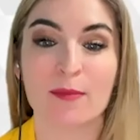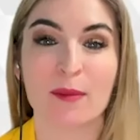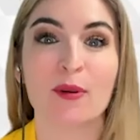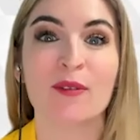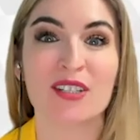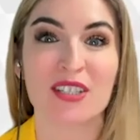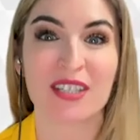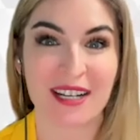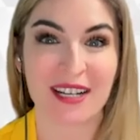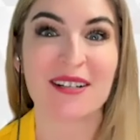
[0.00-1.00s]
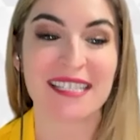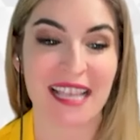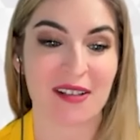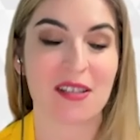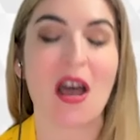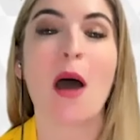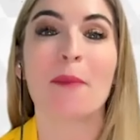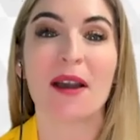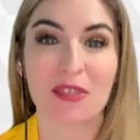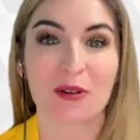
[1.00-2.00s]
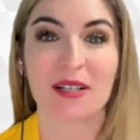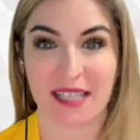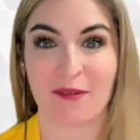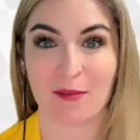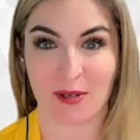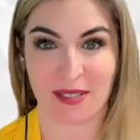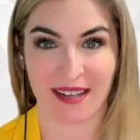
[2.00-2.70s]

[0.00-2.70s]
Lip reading: proven to increase sales by 37%.